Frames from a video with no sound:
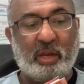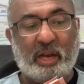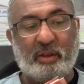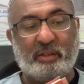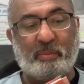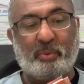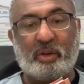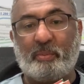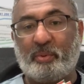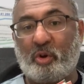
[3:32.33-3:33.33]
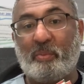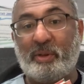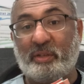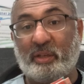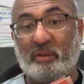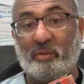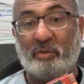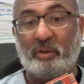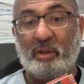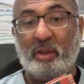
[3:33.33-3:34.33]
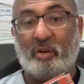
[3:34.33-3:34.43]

It's a book of commenting on